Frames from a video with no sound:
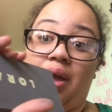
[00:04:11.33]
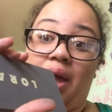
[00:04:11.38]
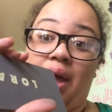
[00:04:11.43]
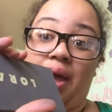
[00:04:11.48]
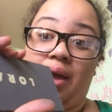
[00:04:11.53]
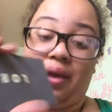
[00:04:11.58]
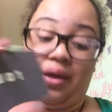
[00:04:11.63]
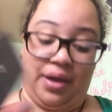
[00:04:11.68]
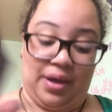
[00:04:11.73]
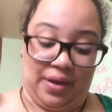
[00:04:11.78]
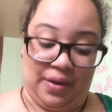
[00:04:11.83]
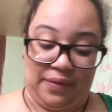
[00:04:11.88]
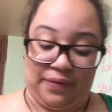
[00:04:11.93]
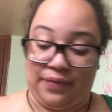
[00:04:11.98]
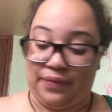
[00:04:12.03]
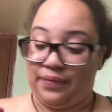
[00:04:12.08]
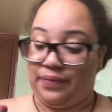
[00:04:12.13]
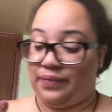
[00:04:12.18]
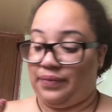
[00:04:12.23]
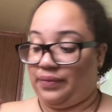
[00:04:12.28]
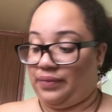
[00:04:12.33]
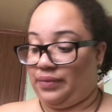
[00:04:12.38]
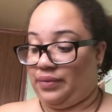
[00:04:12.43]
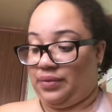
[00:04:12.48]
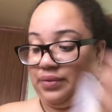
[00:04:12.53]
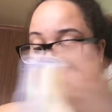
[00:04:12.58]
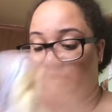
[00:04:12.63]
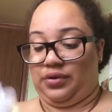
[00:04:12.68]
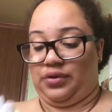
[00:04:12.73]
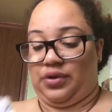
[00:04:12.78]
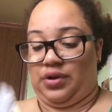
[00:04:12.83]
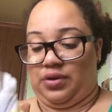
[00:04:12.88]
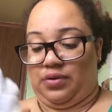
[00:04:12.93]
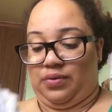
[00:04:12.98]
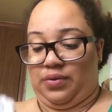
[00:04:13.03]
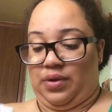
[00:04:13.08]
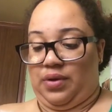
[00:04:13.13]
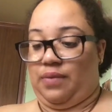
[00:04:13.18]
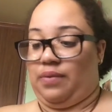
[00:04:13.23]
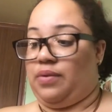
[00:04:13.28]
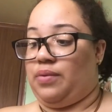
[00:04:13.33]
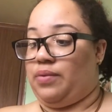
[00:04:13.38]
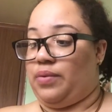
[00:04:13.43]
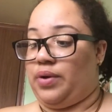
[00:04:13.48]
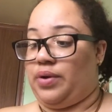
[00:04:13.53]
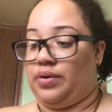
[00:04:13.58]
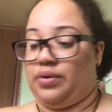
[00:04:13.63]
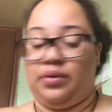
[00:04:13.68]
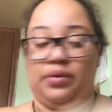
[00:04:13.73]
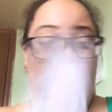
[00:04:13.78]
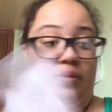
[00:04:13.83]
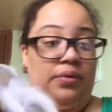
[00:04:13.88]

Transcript: I have shower everywhere.